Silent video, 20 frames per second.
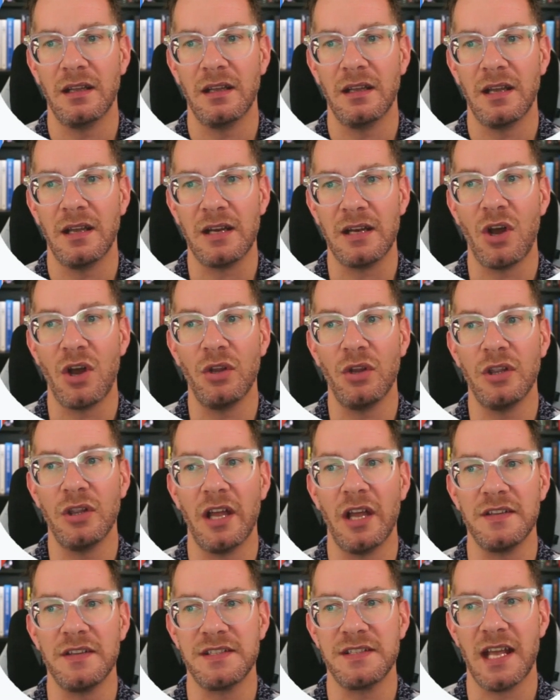and
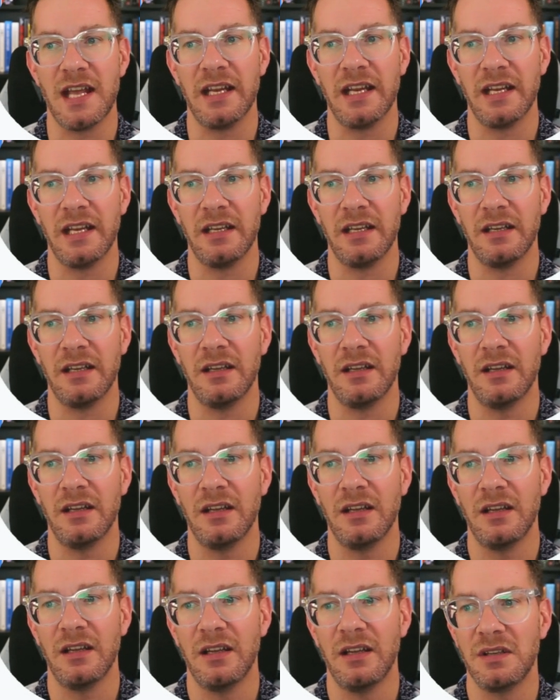online selling
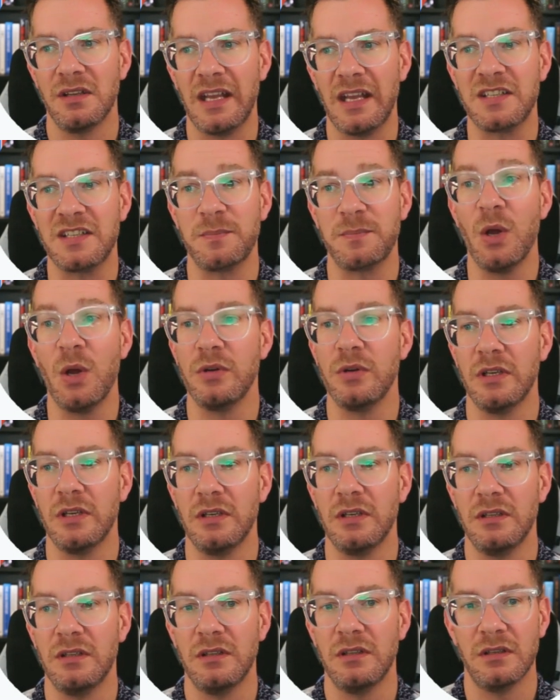exploded,
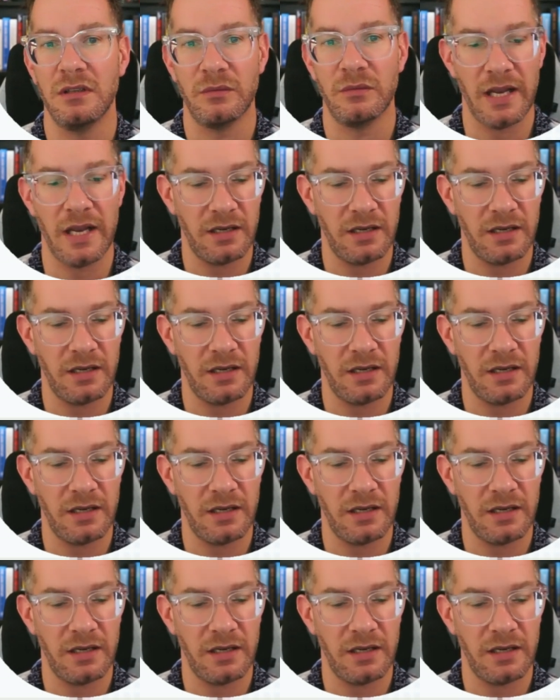right?